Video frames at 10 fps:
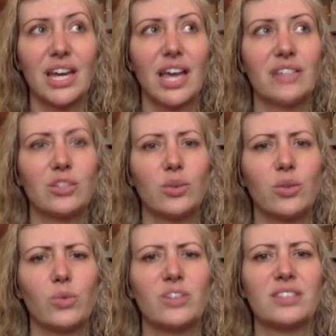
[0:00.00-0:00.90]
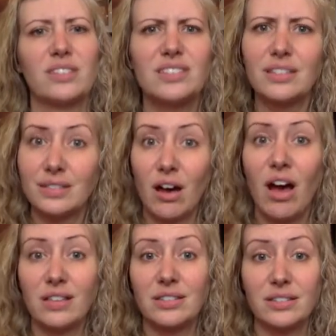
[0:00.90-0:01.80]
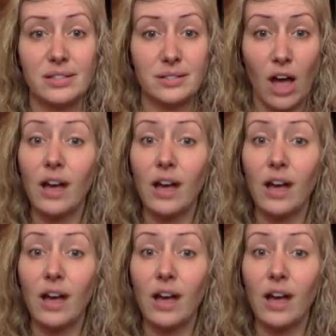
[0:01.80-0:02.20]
And so the resistance causes this